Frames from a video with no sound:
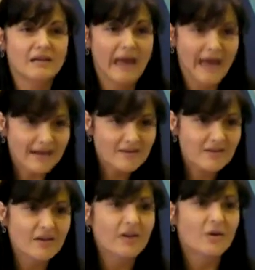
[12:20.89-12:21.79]
act
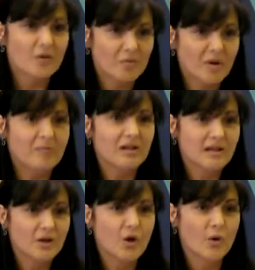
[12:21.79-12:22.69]
or a publicly
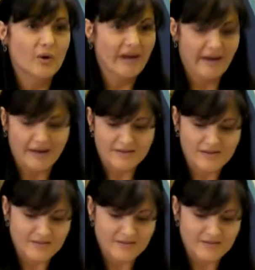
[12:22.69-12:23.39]
known act.